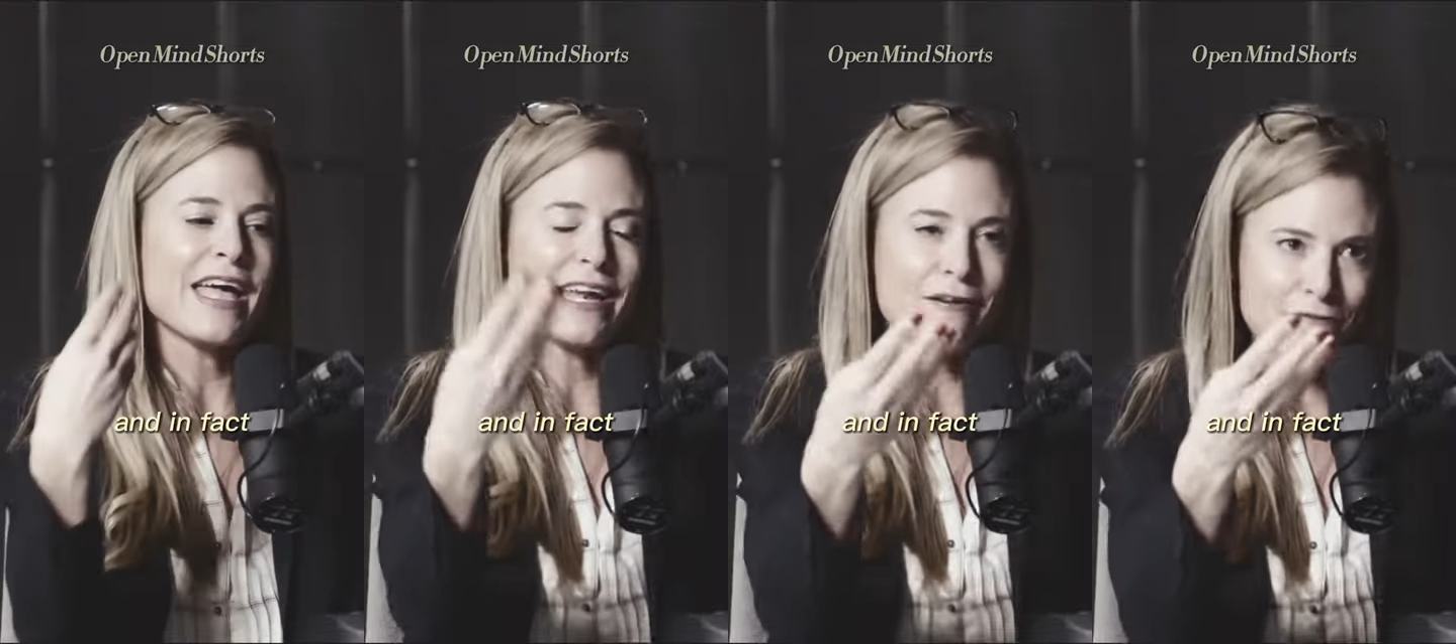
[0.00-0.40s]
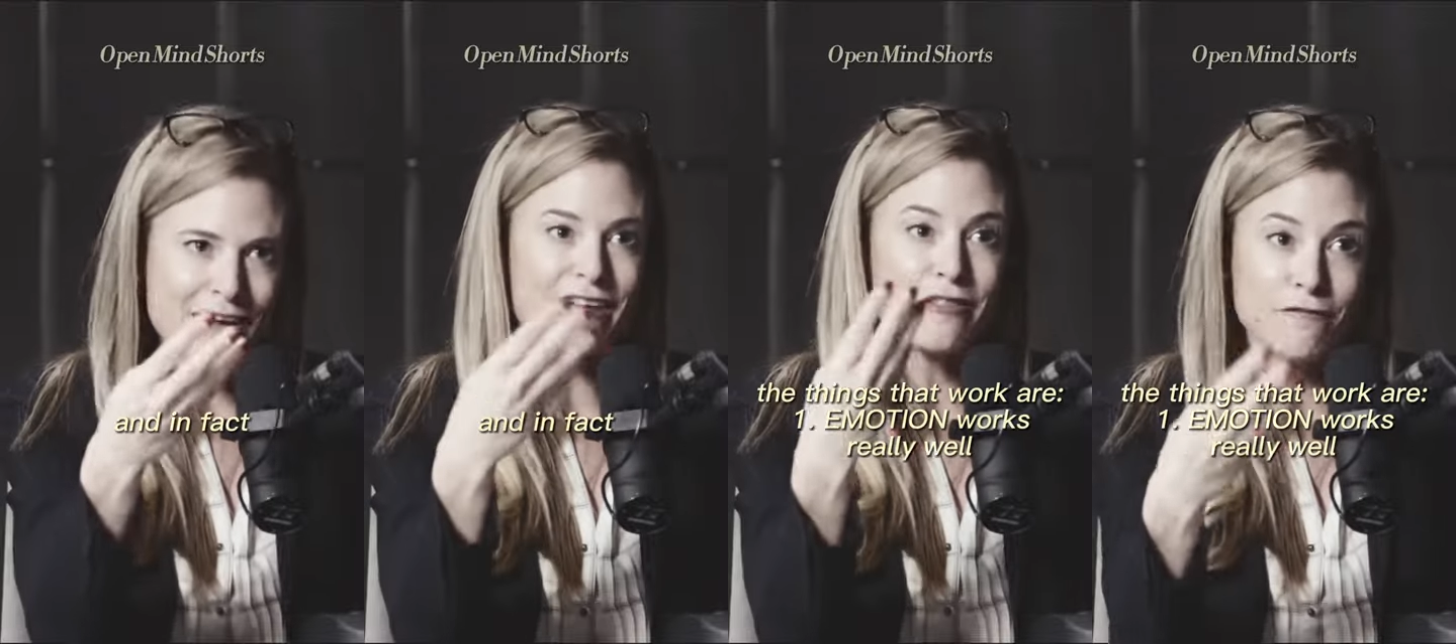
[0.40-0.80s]
And in
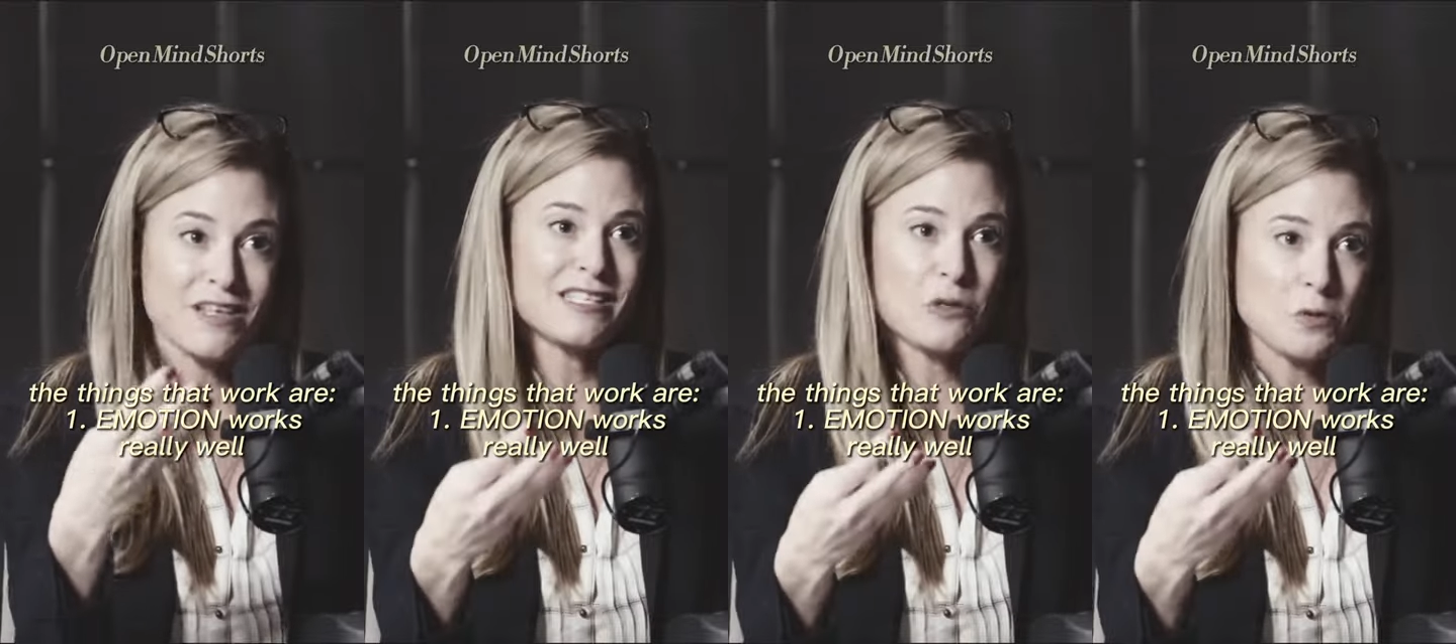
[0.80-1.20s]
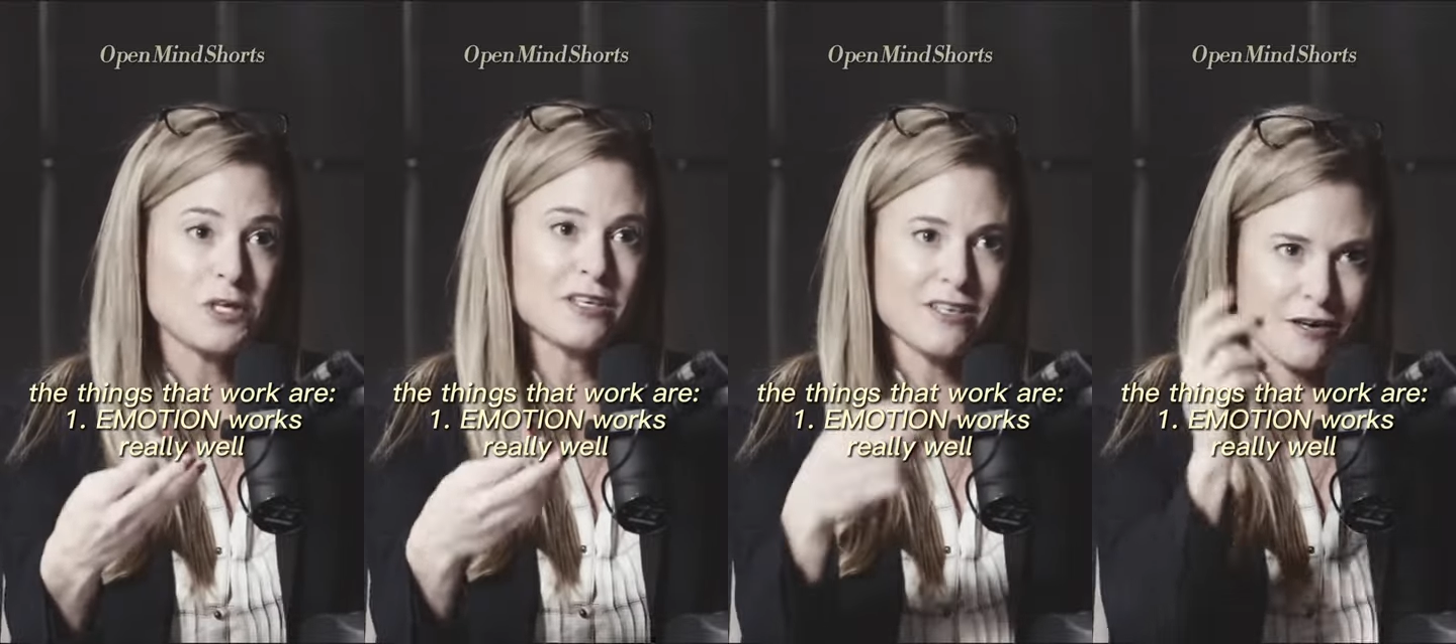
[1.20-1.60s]
fact, the things that
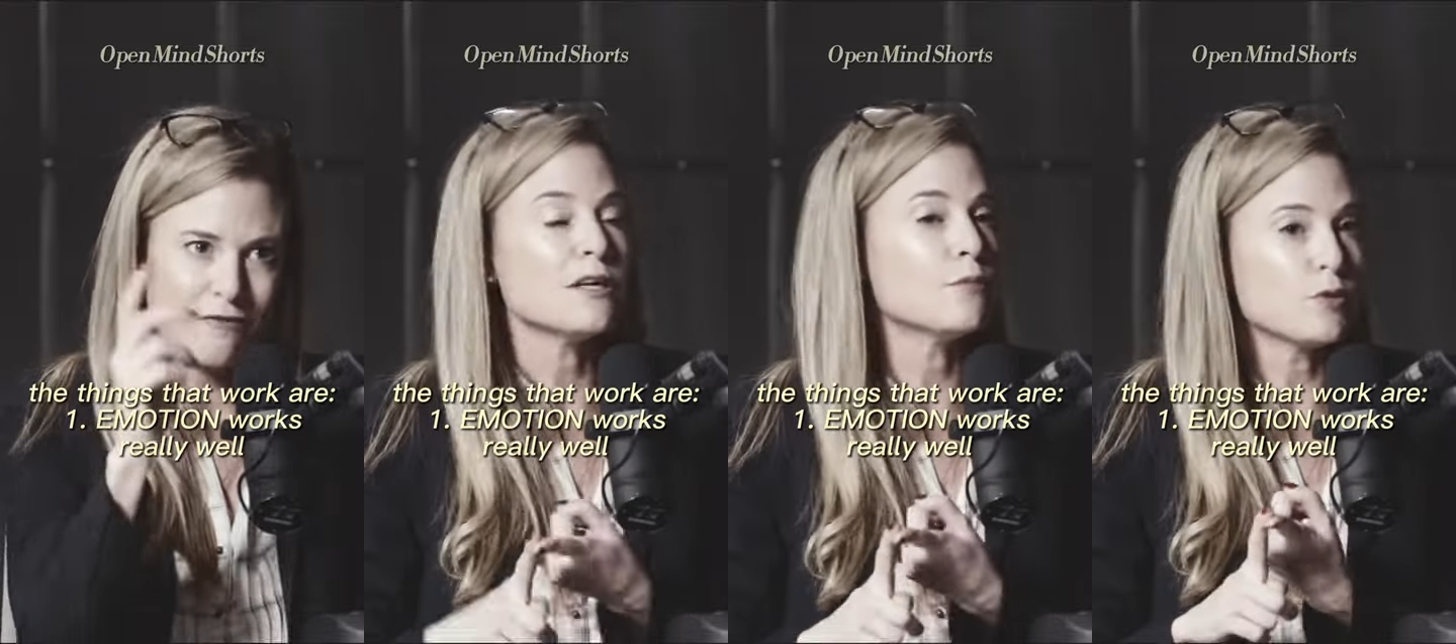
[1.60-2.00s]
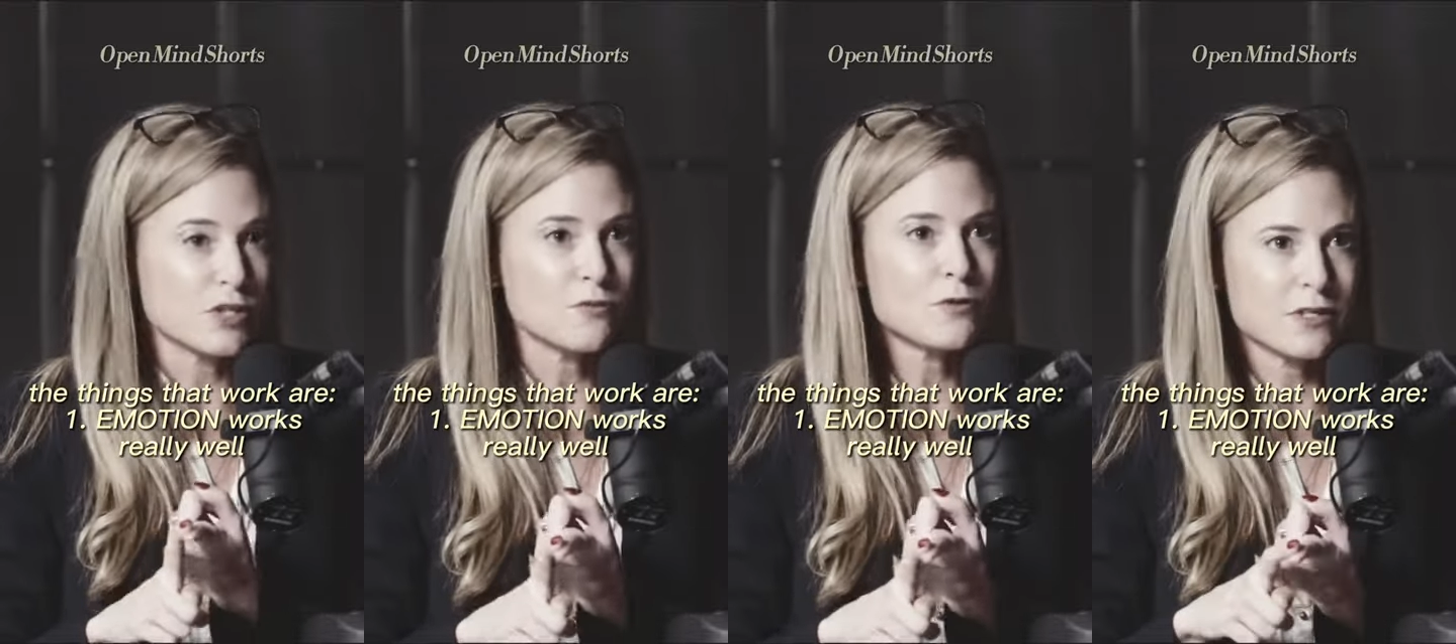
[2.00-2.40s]
work are
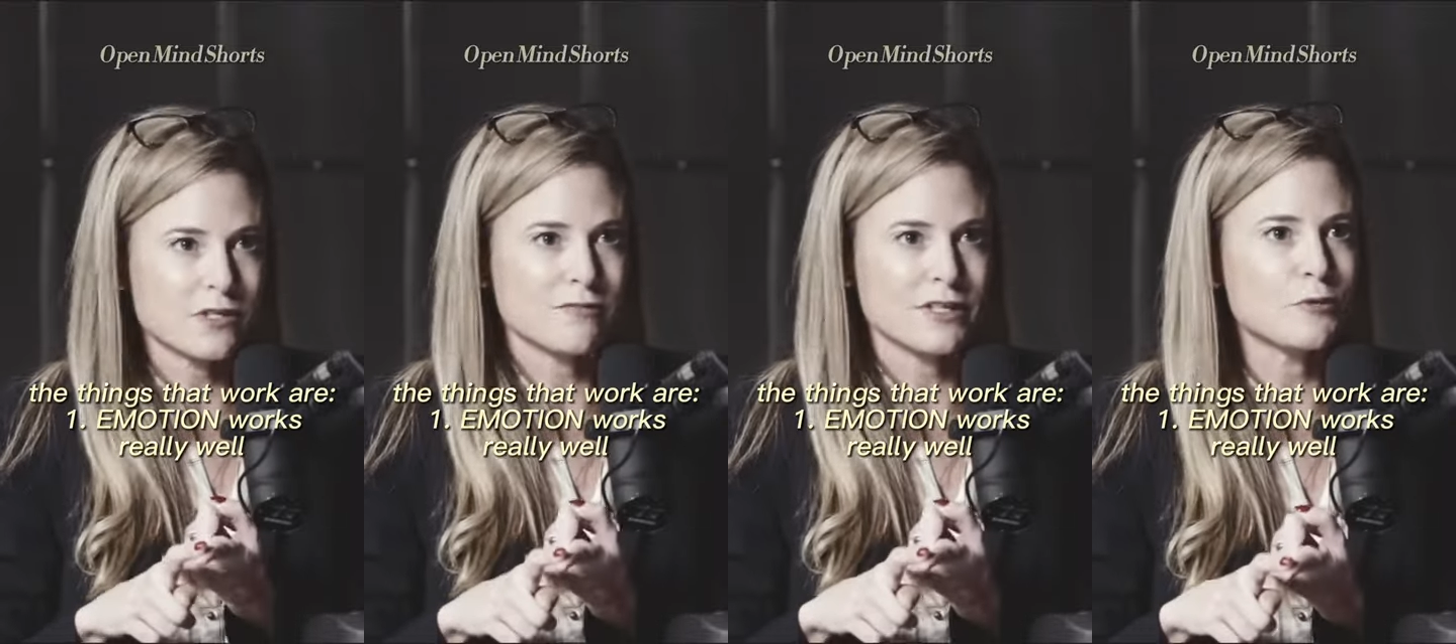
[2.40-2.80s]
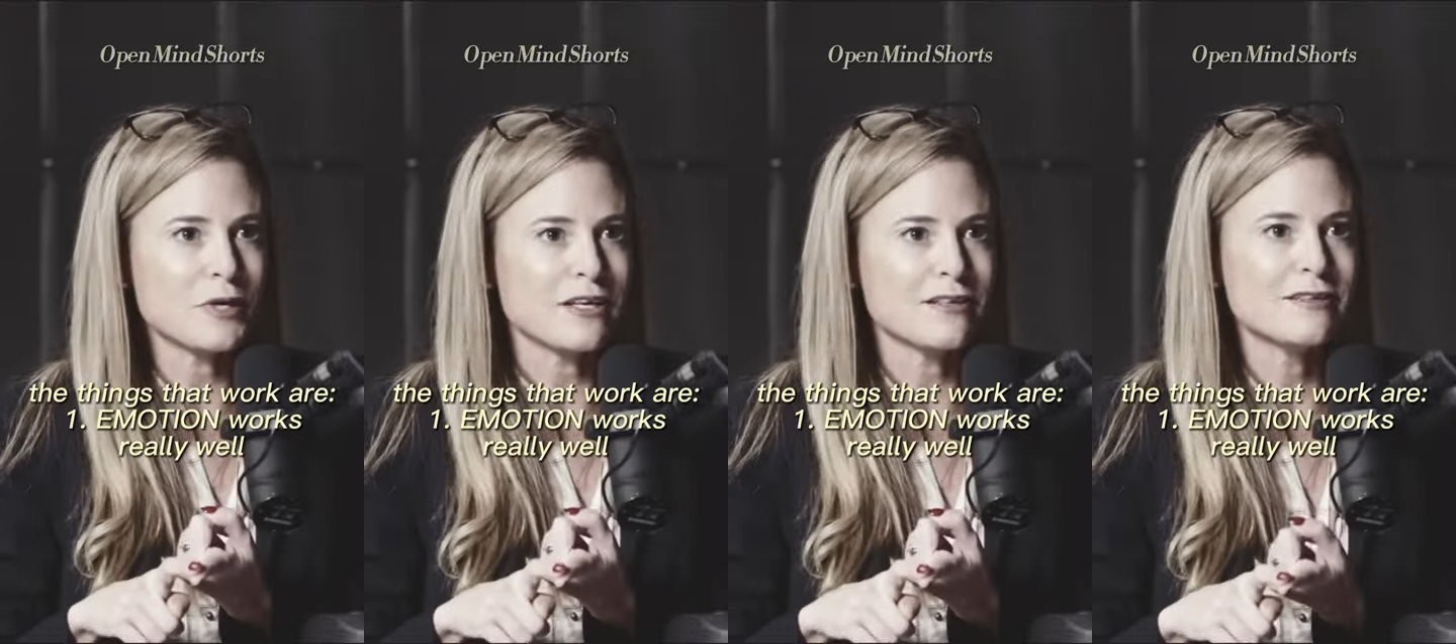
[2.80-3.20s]
emotion works really
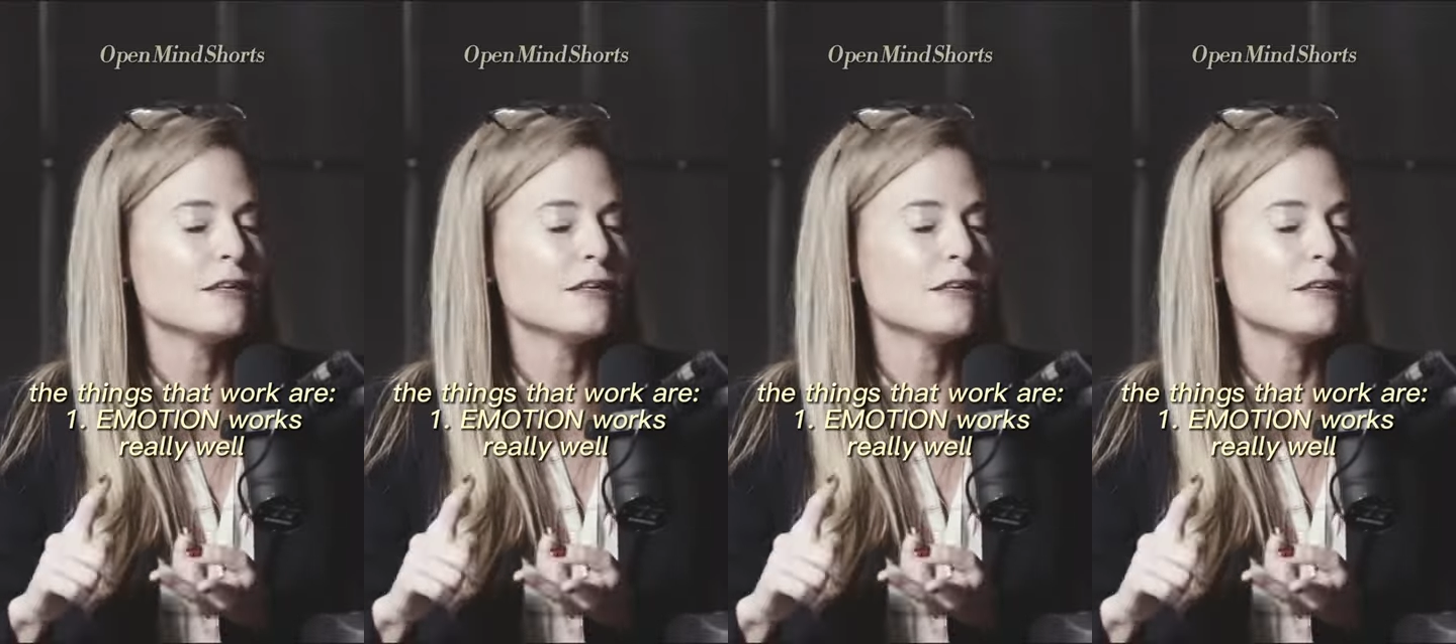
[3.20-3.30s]
well,